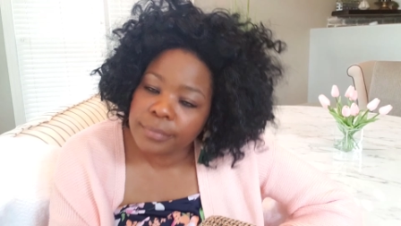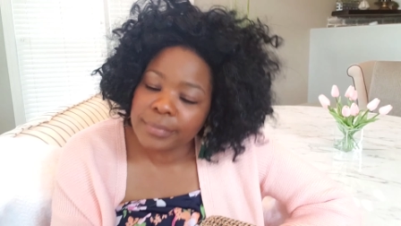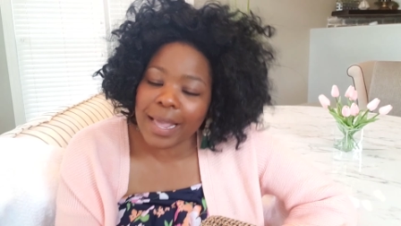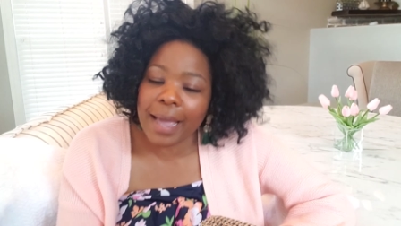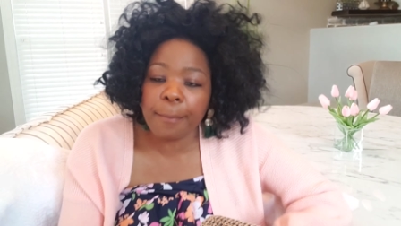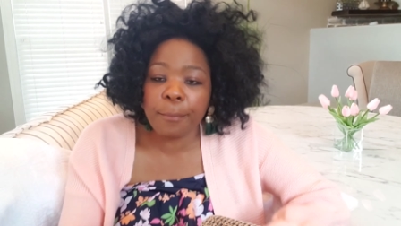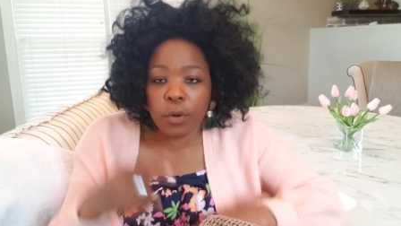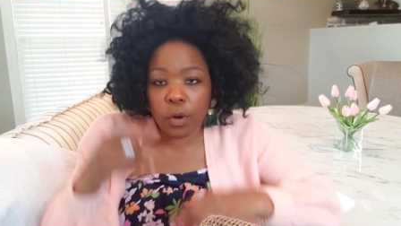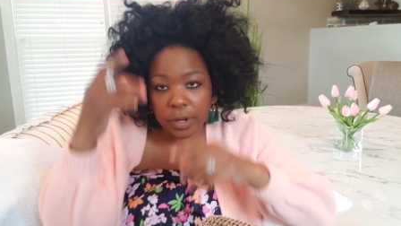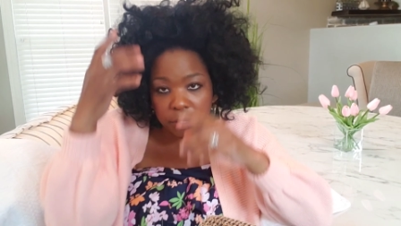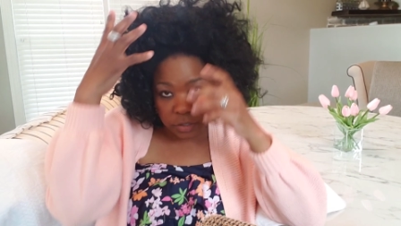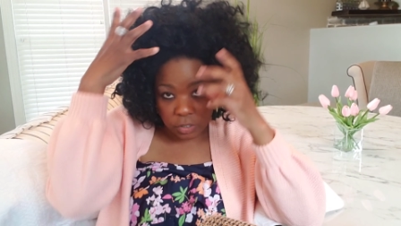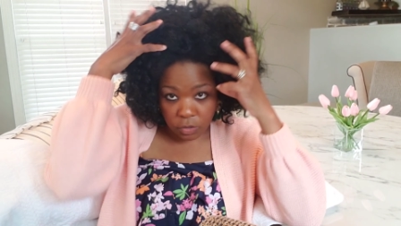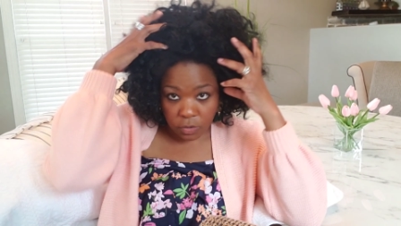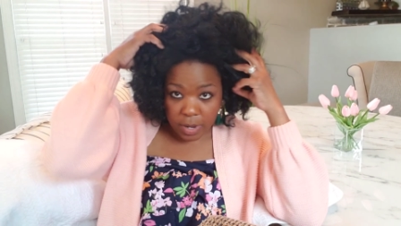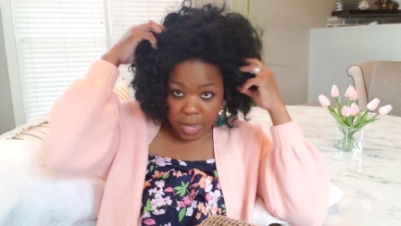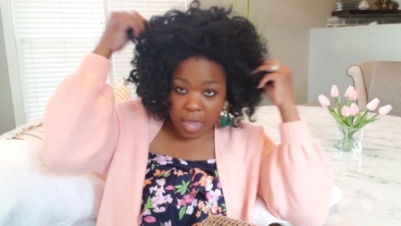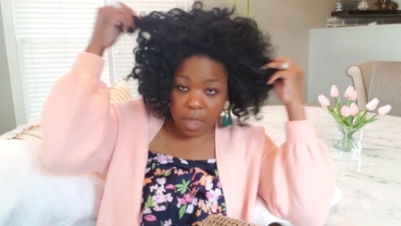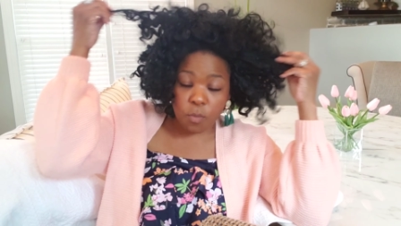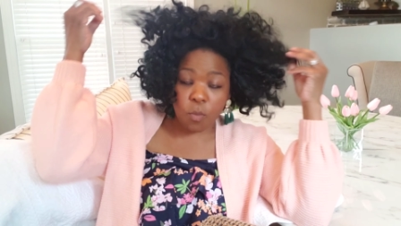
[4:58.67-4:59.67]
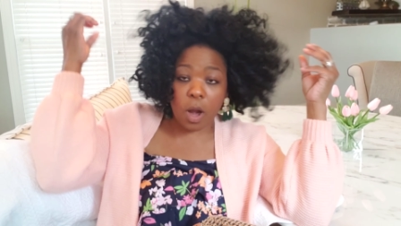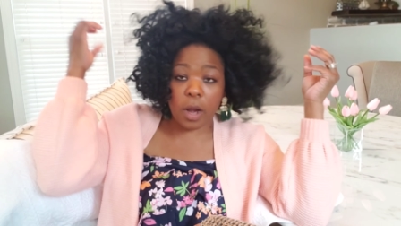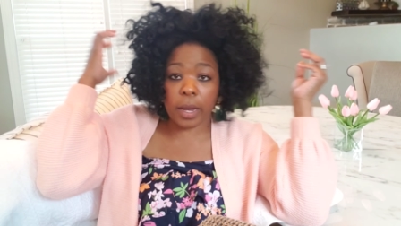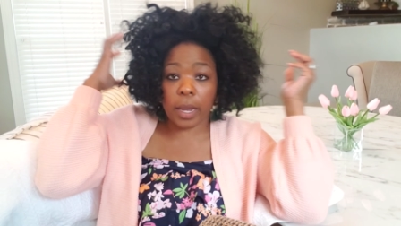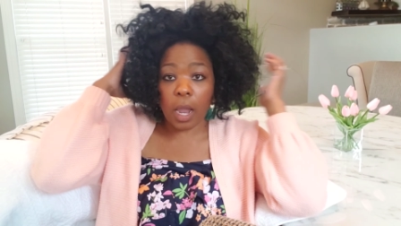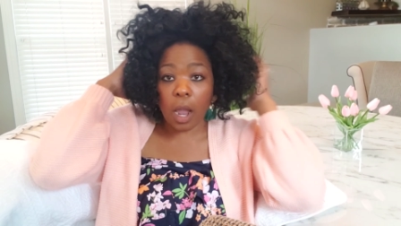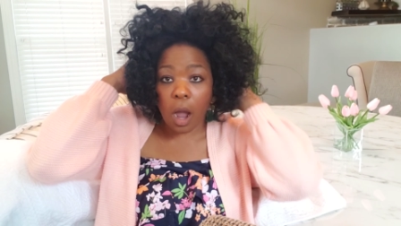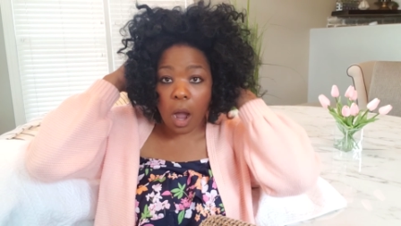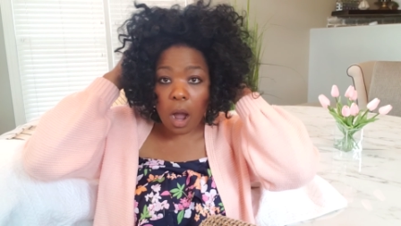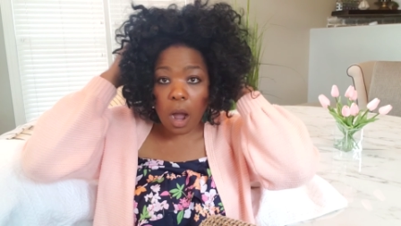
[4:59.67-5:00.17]
That boy doing, he
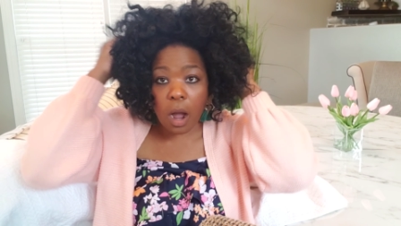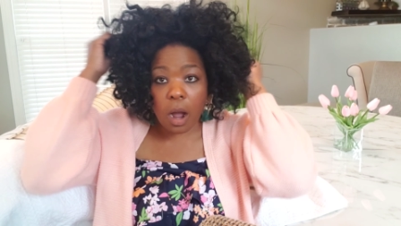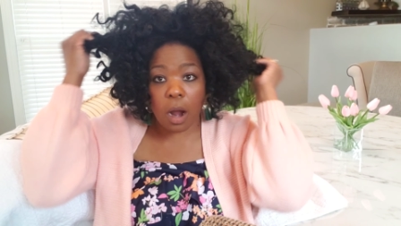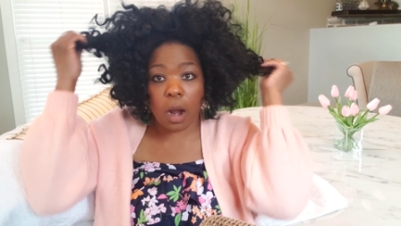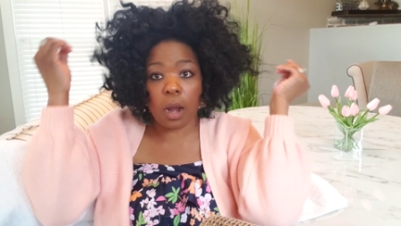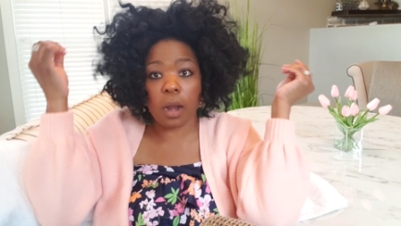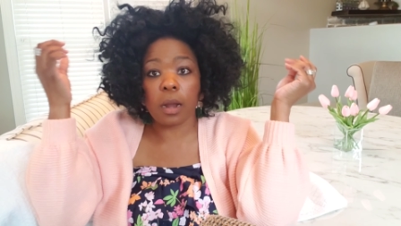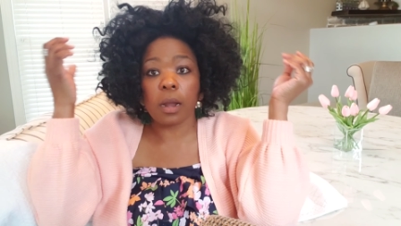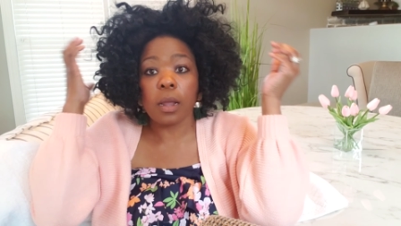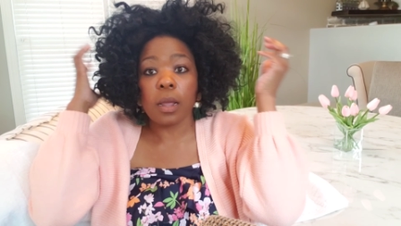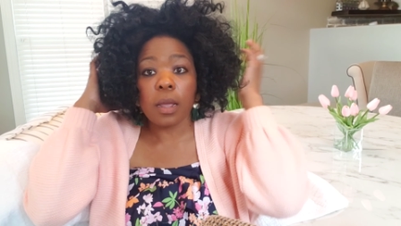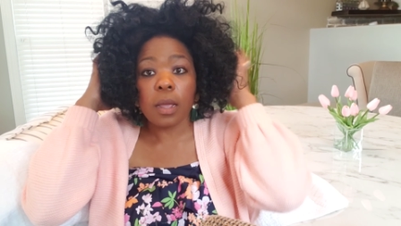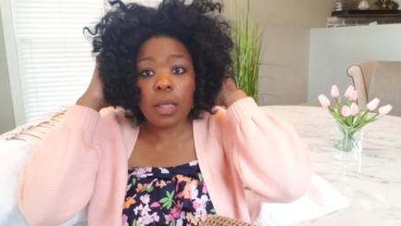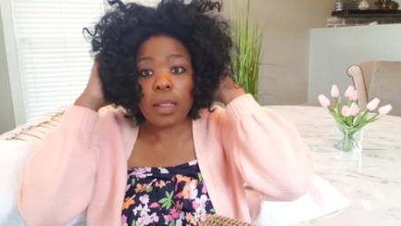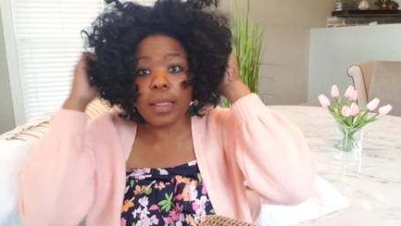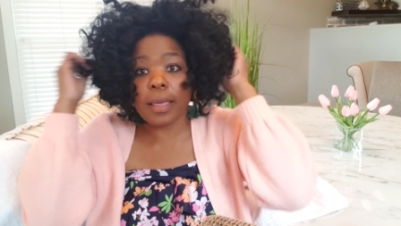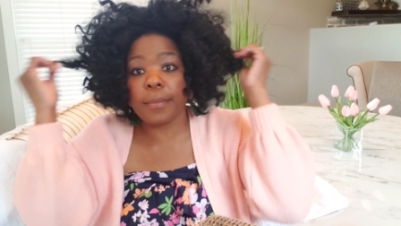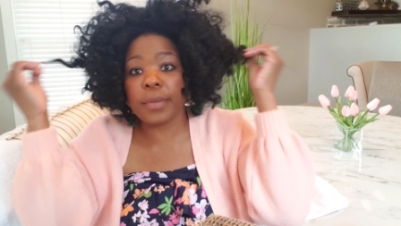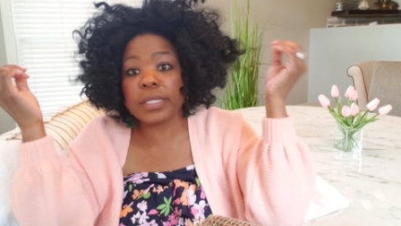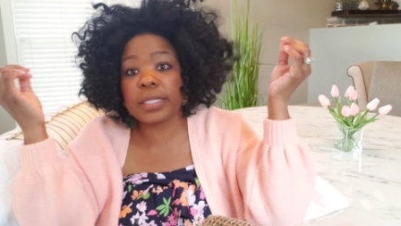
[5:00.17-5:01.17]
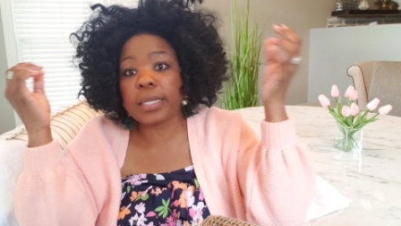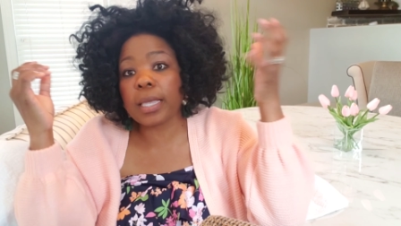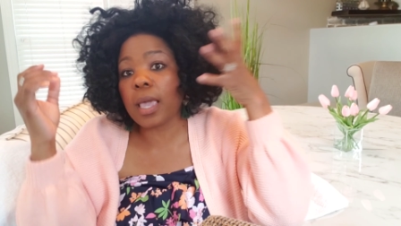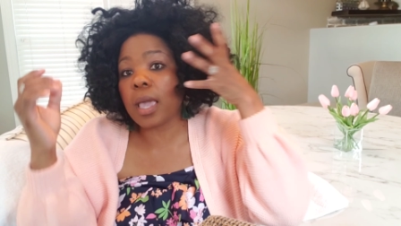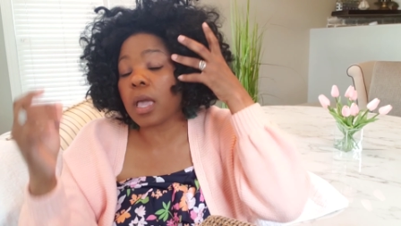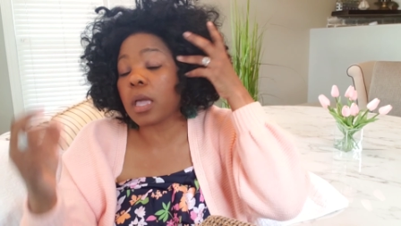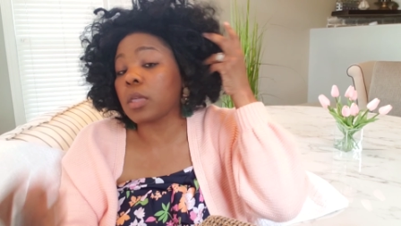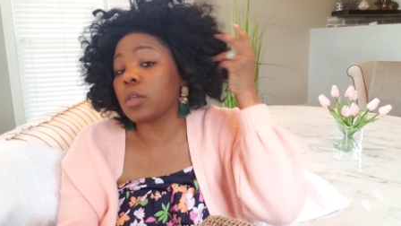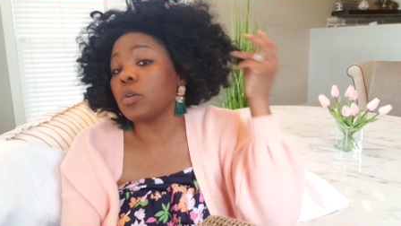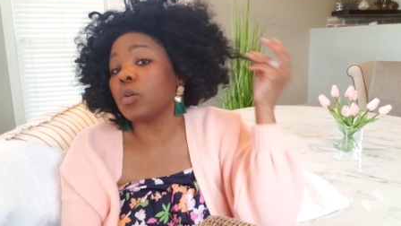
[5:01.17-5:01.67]
working hard. Let me
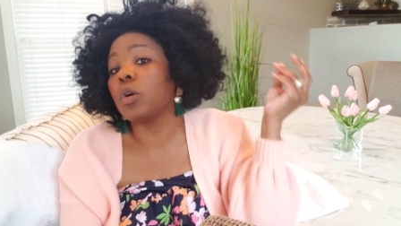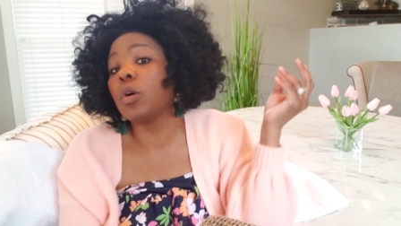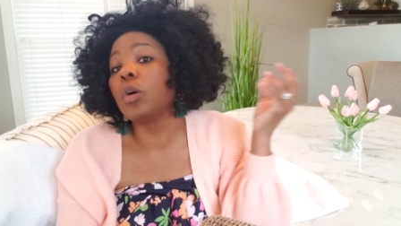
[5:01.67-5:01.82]
tell you,